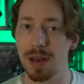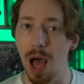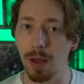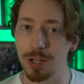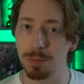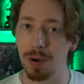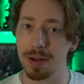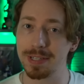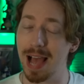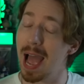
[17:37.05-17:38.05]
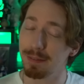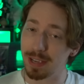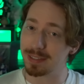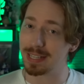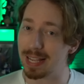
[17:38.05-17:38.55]
knowledge, but I have
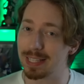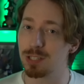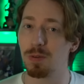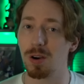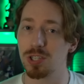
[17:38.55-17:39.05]
yet to get this far.